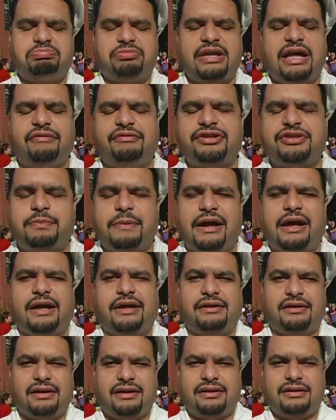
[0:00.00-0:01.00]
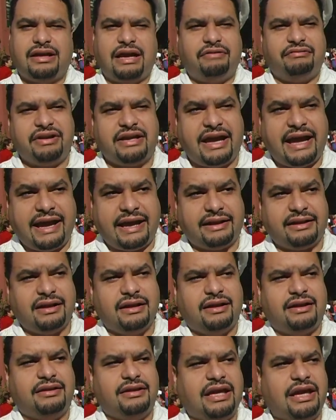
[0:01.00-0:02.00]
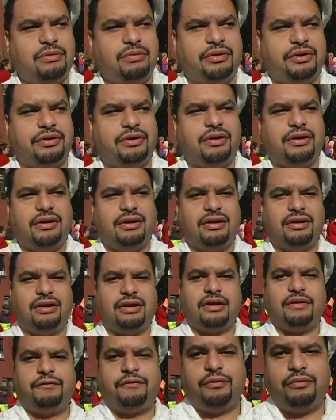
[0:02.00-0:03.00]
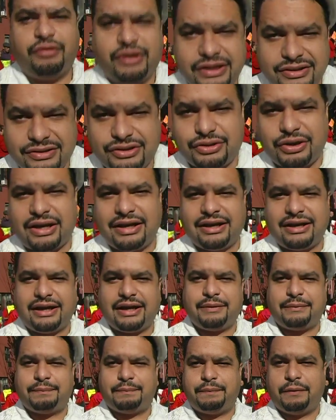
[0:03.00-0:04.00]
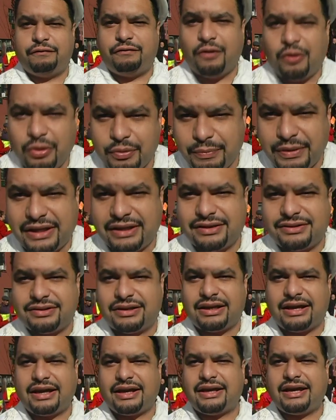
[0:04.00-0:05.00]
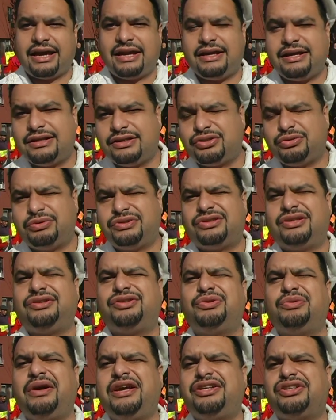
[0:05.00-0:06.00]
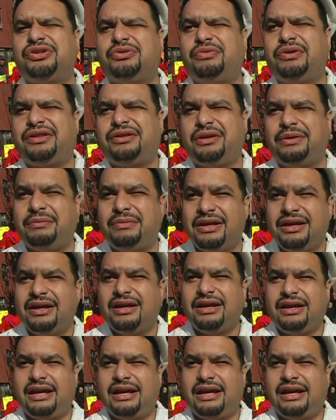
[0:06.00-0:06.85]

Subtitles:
not respond, not react. They were looking for reason, trying to like provoke me into like getting into a situation with them.